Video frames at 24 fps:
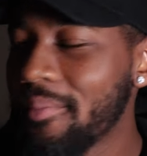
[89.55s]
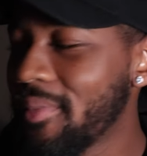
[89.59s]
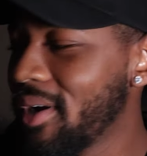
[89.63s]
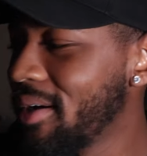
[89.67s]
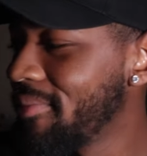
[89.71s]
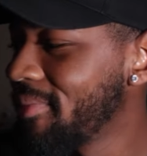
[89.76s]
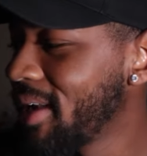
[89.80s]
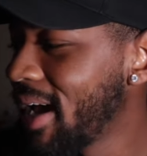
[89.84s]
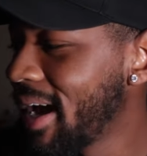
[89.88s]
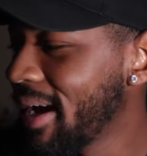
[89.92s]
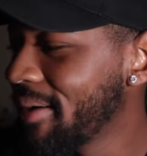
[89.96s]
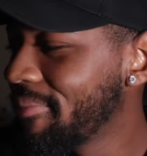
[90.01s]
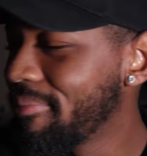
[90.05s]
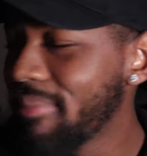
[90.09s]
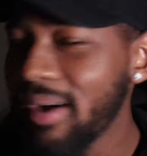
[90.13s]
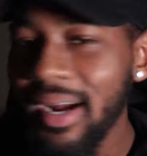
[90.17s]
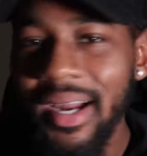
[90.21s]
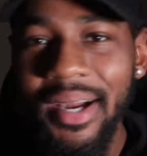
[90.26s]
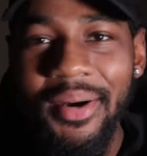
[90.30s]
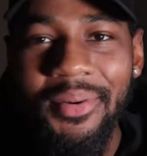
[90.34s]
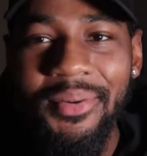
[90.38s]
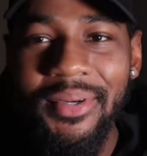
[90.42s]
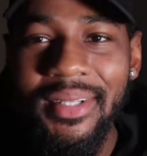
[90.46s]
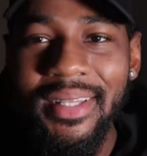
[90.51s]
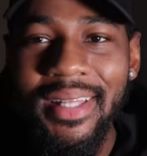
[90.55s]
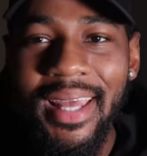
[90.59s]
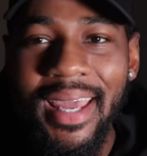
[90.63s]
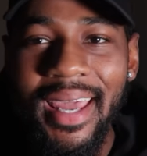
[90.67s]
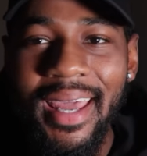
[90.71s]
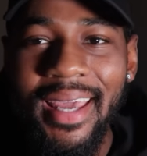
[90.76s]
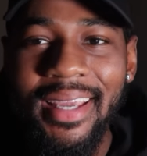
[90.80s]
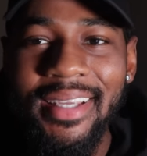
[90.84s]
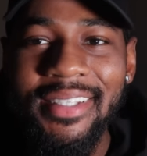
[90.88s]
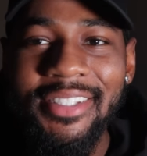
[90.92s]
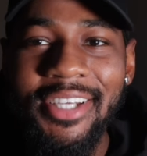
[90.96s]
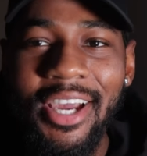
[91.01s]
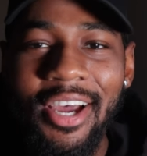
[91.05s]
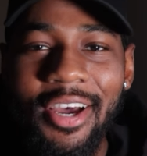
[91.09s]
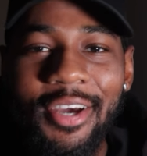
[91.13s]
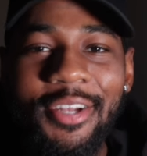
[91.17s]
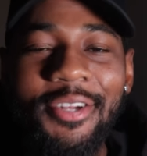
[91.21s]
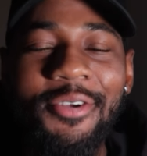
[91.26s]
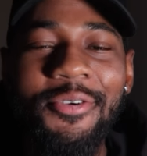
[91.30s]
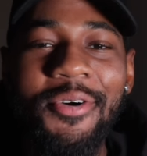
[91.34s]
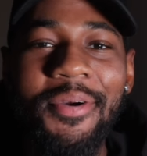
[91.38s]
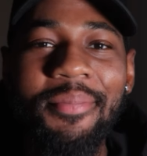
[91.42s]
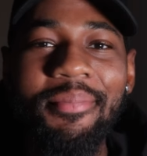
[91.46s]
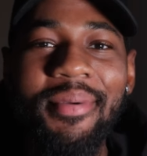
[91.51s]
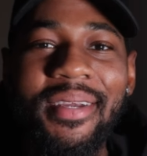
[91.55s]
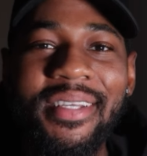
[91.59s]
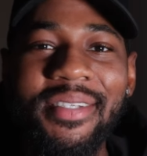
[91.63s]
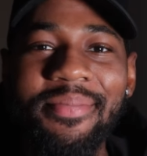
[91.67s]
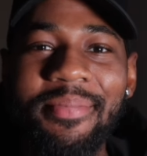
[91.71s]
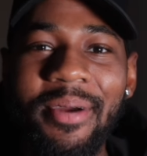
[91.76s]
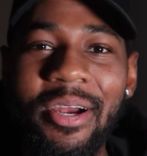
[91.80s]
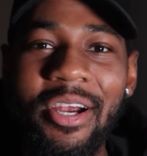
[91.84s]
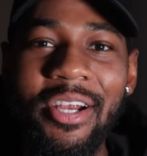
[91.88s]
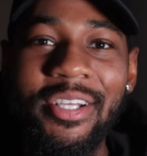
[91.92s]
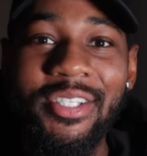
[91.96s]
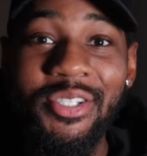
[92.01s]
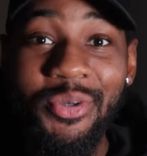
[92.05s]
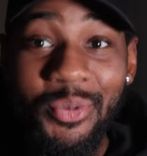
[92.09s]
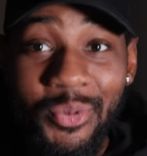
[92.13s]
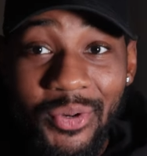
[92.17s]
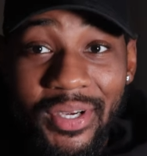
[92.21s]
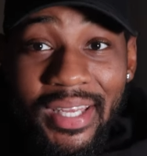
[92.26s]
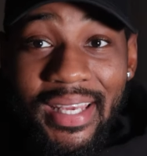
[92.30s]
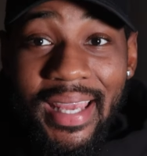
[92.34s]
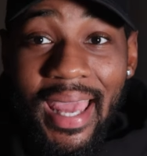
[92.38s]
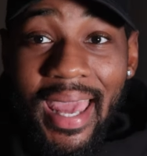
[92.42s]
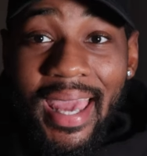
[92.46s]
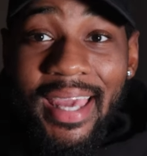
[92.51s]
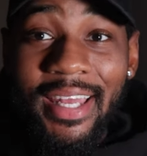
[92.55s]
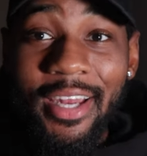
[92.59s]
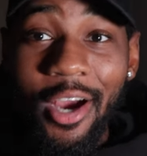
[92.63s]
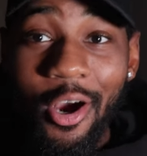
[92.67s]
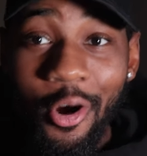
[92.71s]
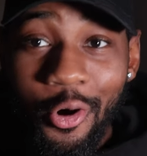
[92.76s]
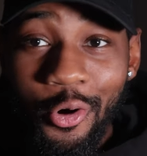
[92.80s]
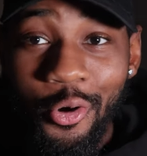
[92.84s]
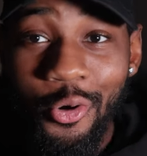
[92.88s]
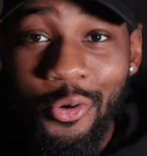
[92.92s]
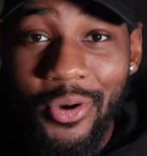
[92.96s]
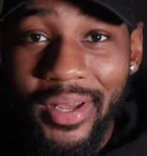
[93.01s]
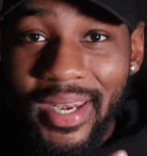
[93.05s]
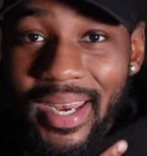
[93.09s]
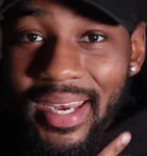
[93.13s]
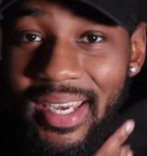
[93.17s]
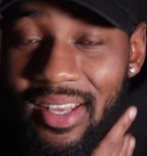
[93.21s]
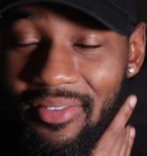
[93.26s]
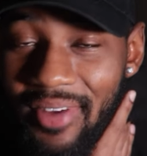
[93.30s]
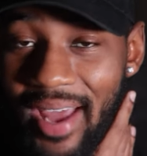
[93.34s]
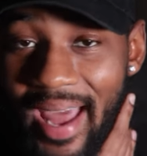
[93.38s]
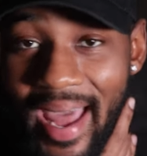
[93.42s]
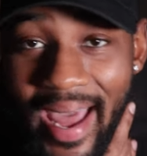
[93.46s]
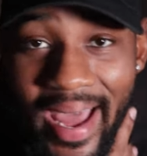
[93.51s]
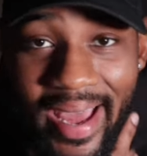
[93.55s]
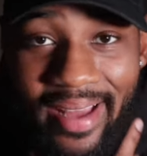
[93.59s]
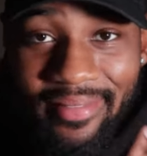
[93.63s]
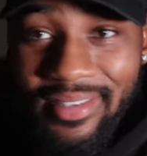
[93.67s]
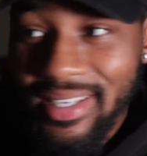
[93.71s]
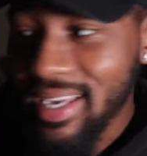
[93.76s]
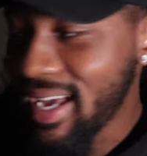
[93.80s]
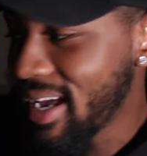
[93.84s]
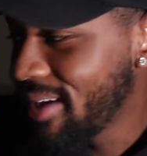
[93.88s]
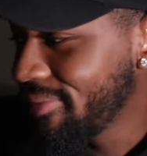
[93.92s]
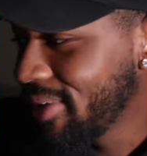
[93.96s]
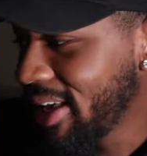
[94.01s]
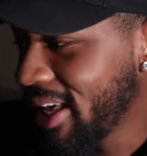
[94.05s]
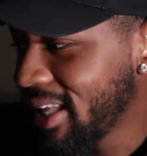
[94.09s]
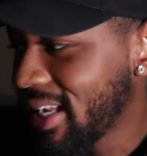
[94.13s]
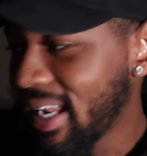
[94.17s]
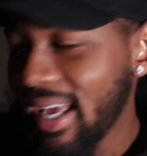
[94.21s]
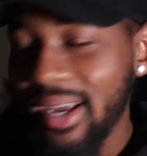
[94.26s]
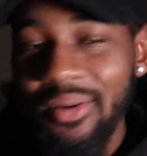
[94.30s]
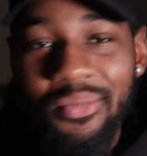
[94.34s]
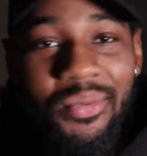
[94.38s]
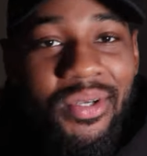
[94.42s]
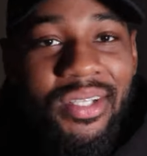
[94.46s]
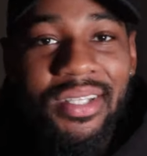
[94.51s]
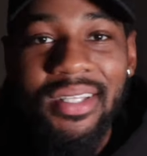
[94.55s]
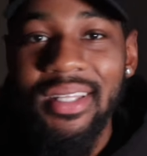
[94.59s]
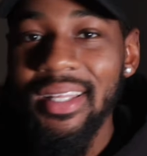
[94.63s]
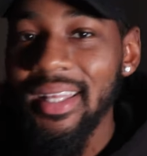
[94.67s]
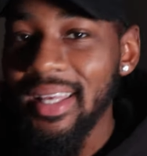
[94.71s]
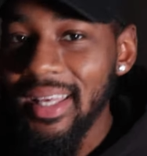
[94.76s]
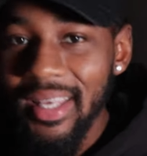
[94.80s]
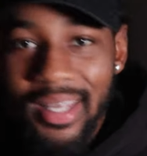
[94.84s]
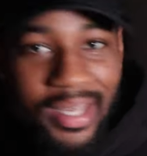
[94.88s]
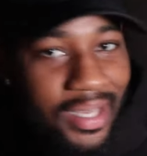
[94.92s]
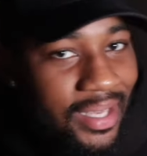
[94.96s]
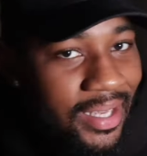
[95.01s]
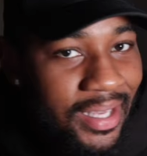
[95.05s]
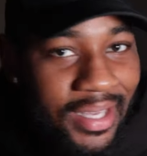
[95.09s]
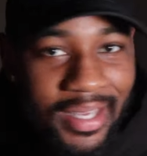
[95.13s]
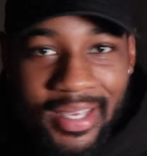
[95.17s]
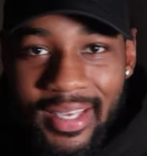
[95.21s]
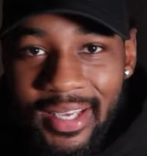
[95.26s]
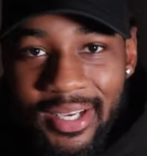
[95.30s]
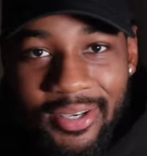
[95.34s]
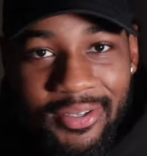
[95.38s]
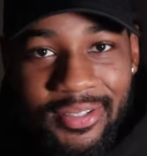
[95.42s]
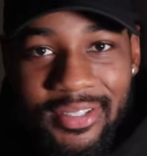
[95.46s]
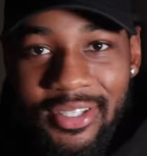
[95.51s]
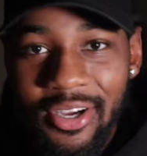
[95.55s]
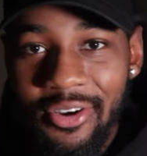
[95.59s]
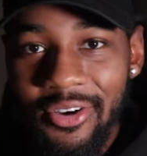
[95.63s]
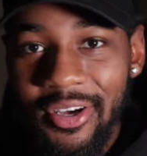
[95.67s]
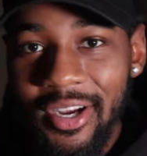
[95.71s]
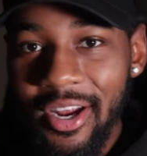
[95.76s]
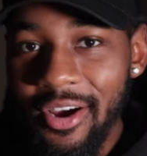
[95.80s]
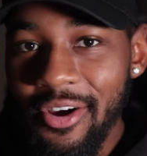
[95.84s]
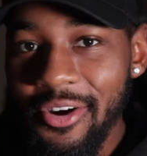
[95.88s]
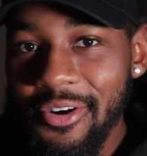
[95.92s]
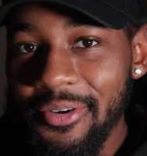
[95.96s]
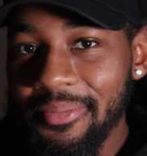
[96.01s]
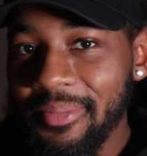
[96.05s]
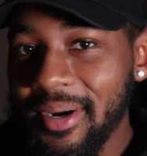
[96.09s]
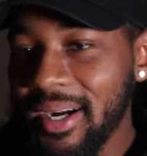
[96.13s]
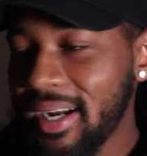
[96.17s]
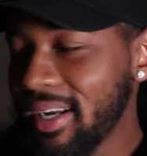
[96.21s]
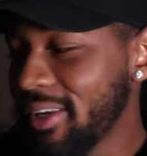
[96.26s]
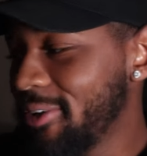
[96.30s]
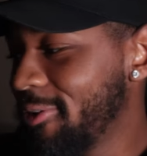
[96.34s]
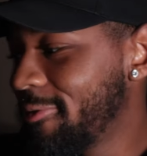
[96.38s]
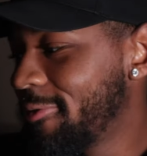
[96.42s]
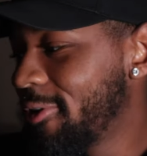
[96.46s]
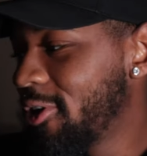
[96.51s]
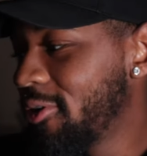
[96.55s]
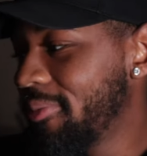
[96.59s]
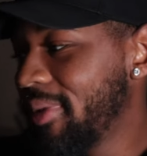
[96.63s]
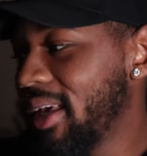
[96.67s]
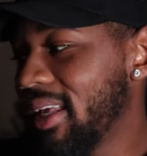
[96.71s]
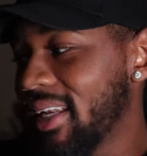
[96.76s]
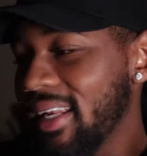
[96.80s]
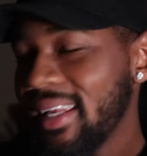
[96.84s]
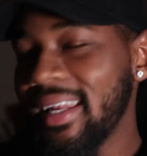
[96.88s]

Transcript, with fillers: But I'm like, bro, what the heck is y'all doing, Pittsburgh? 28-0, it ain't even halftime yet? Like, what's going on, bro? You feel me?